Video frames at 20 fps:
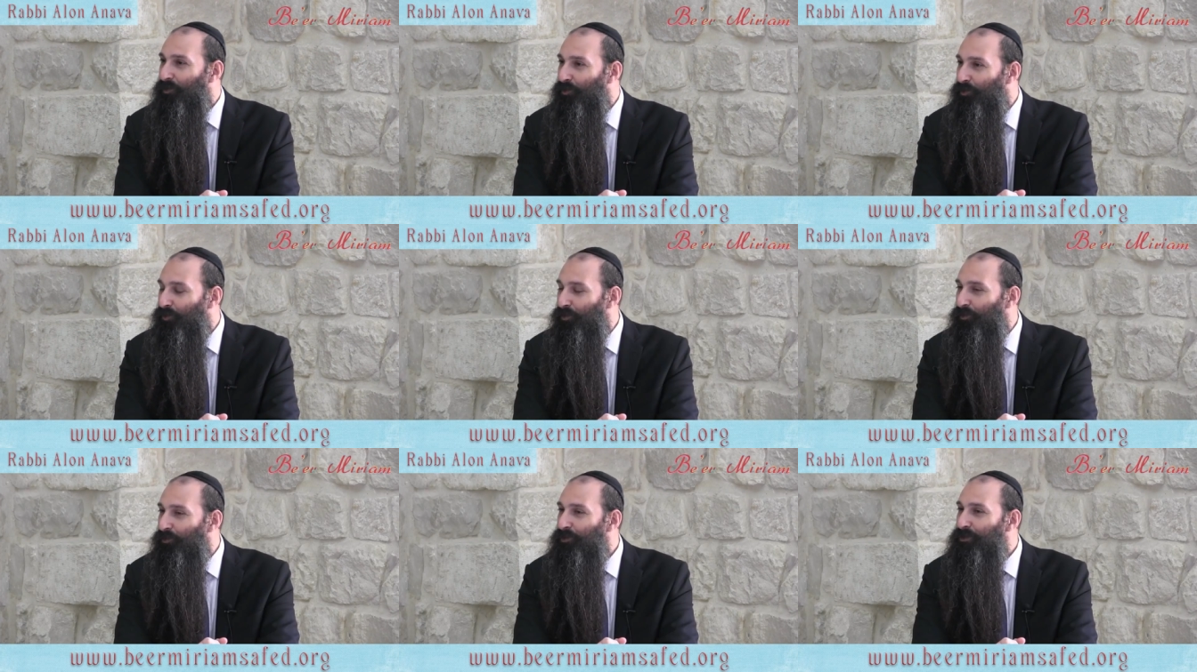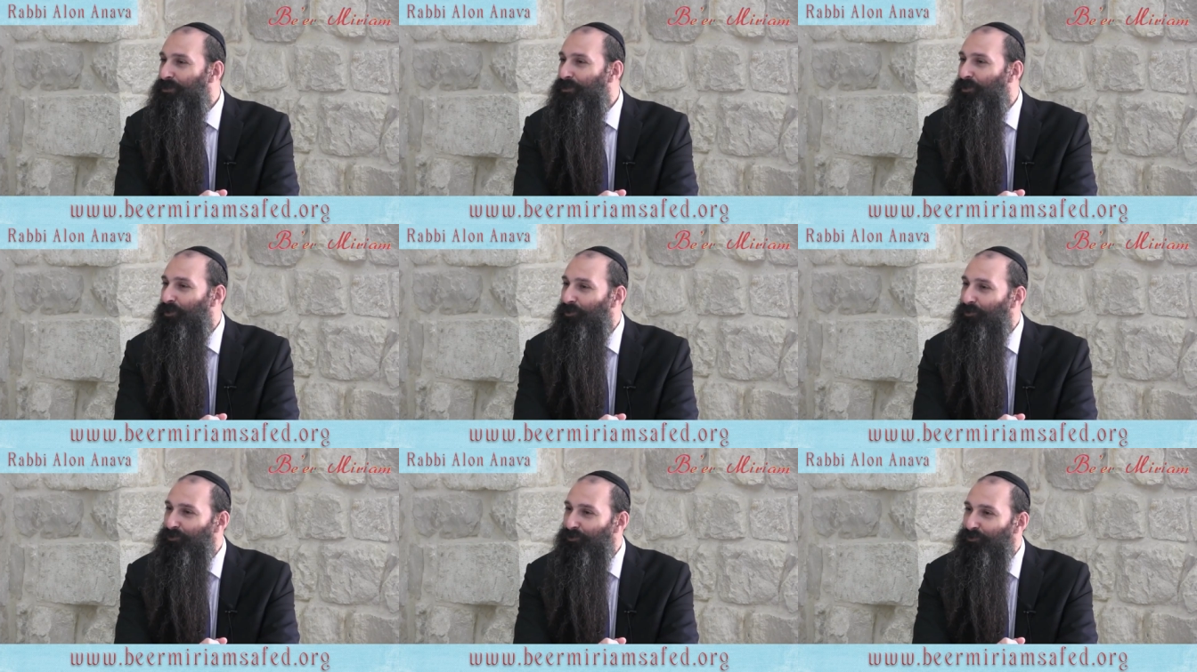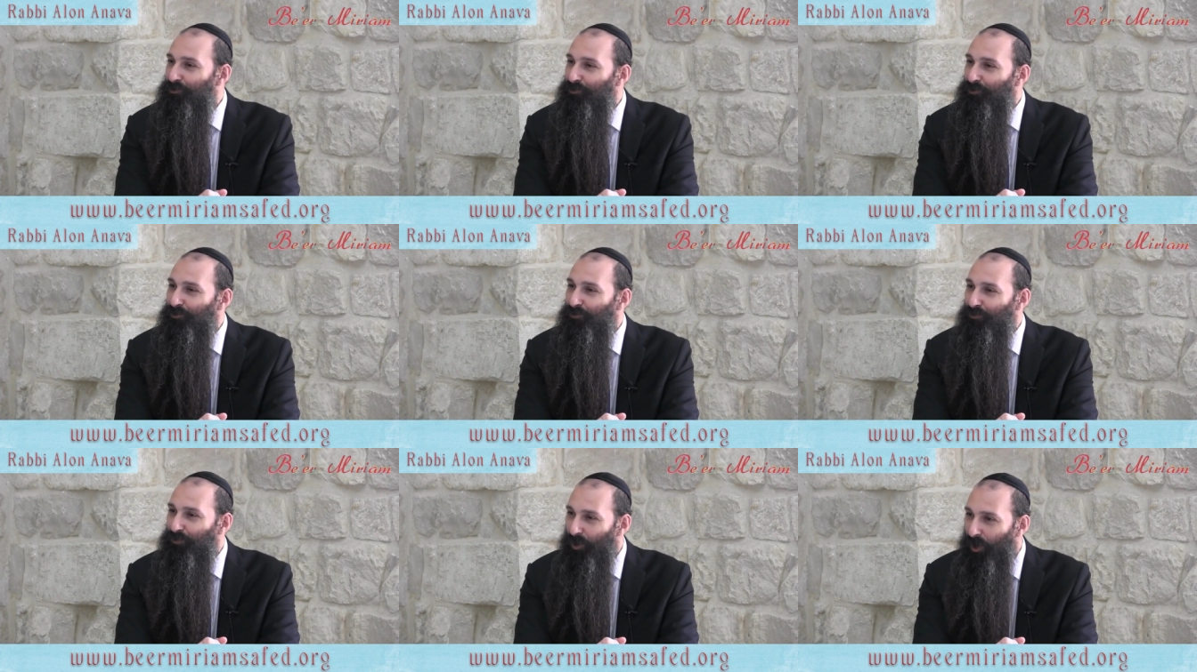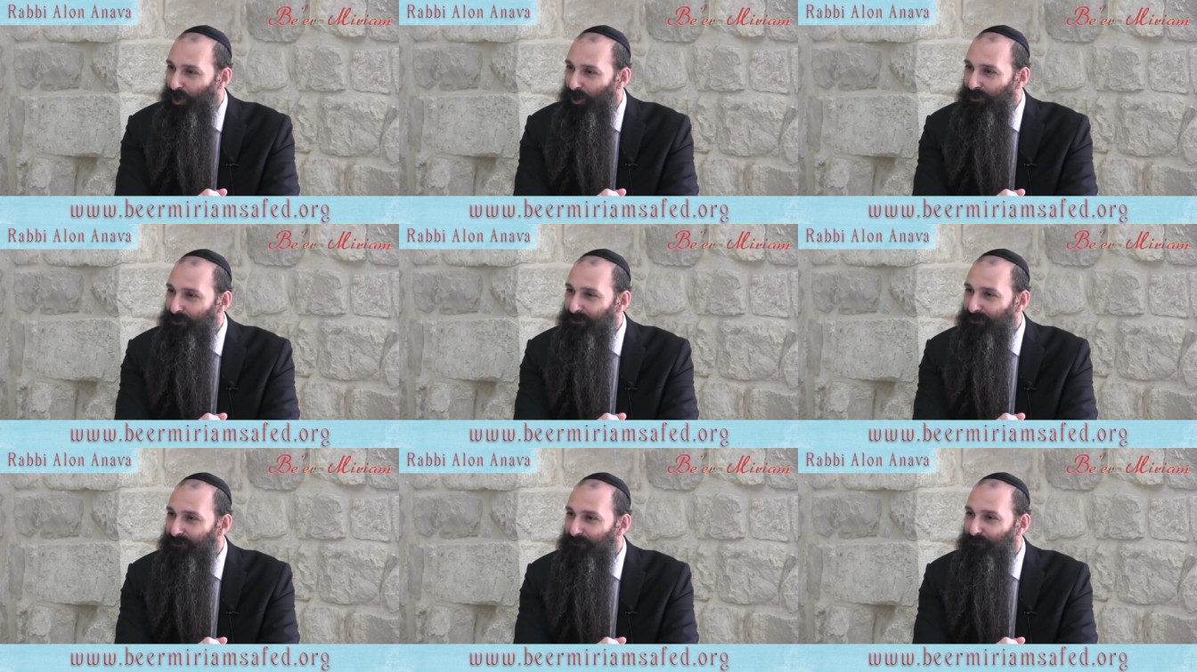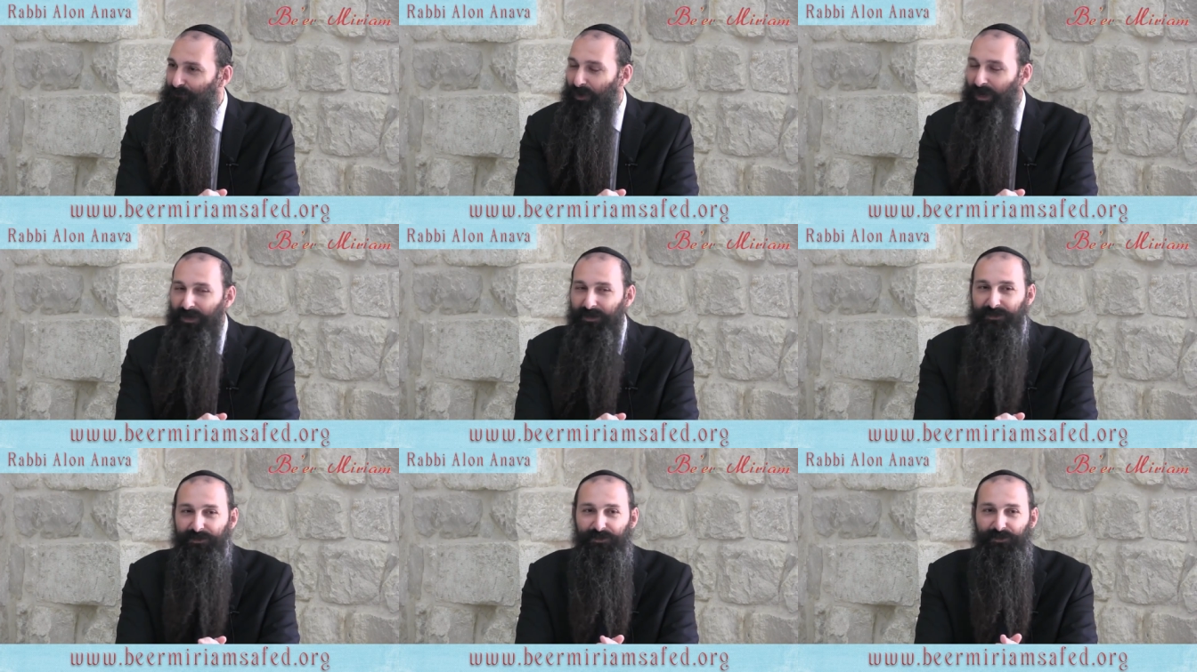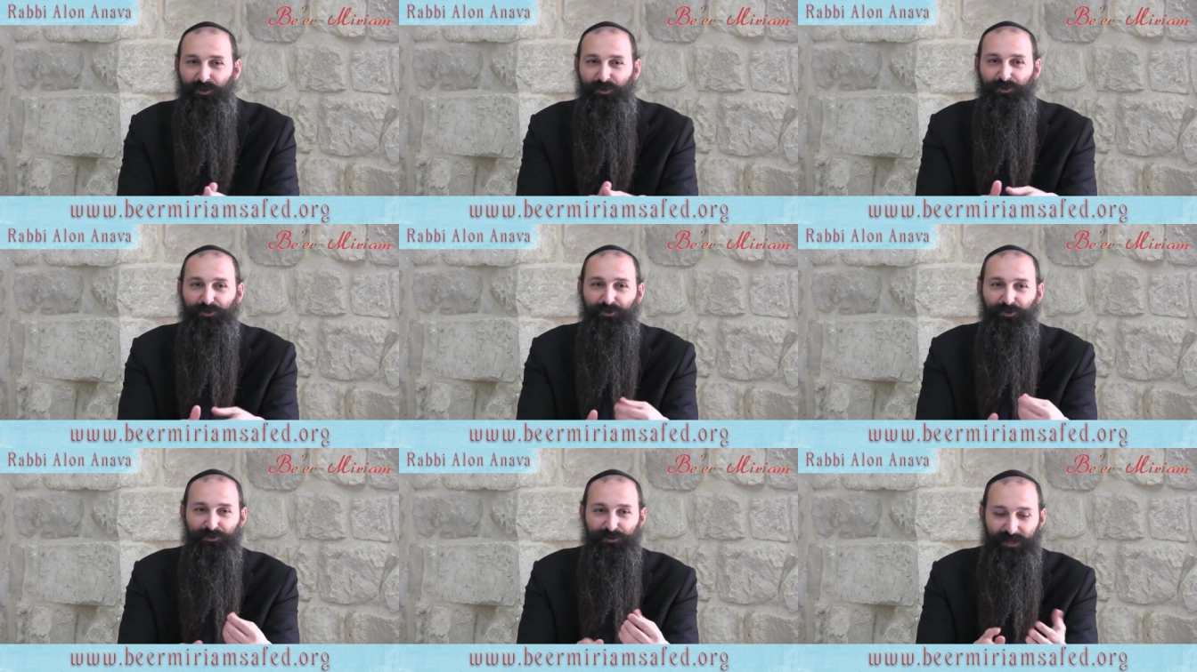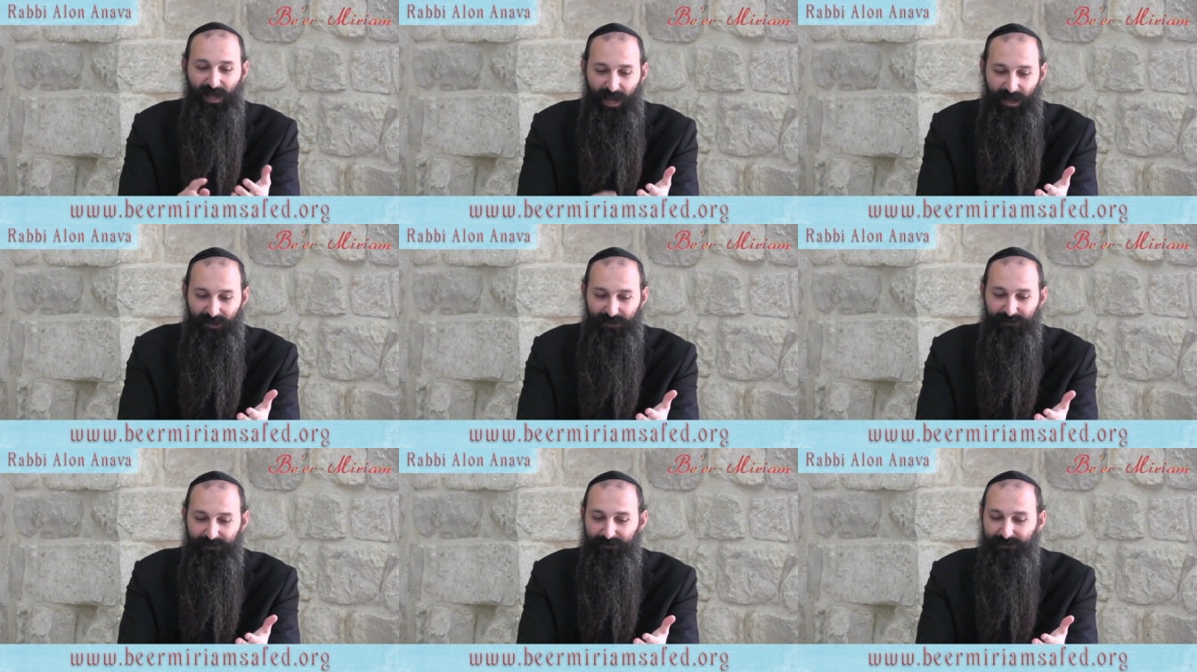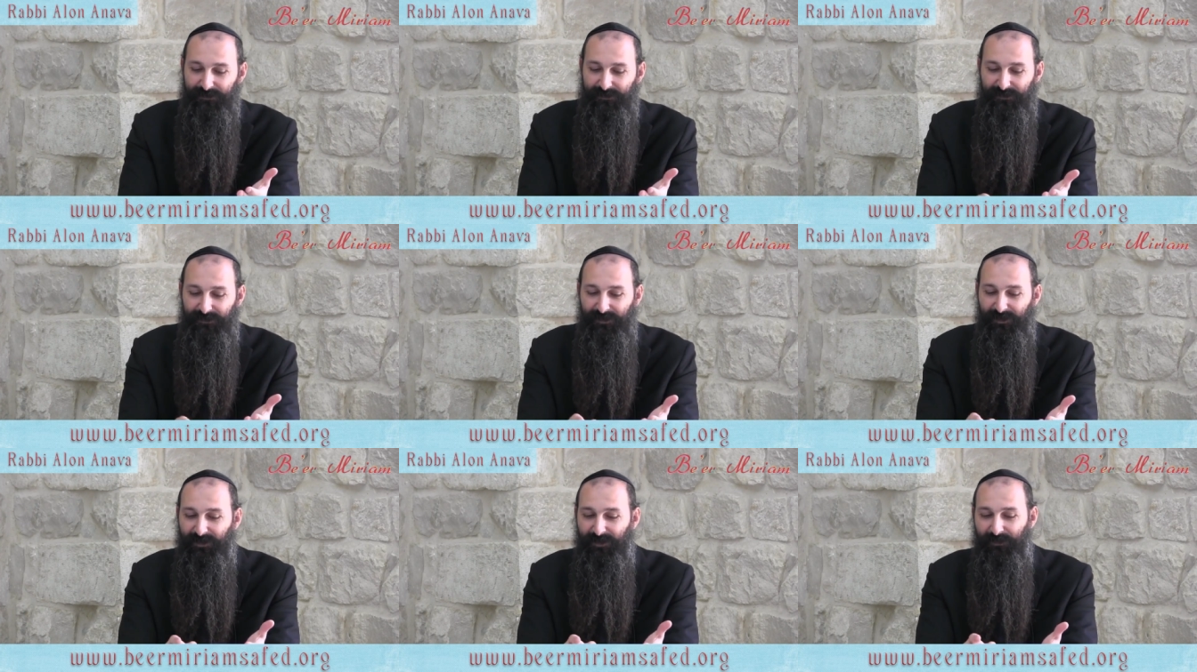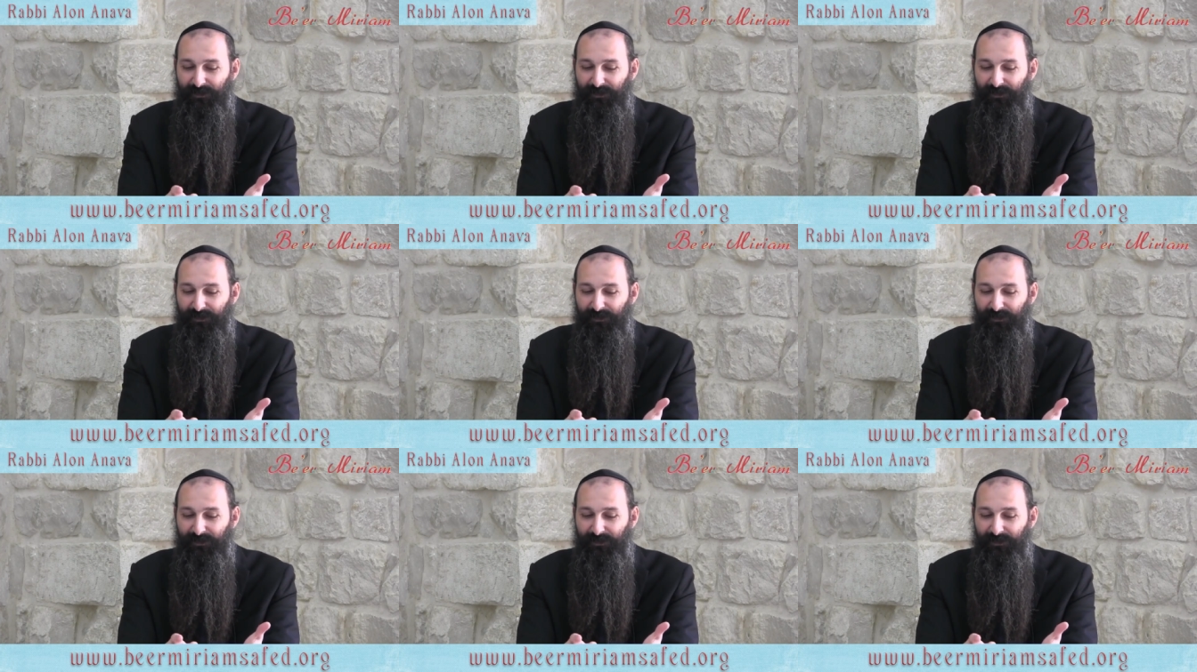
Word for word: who is going to do what based on your talents,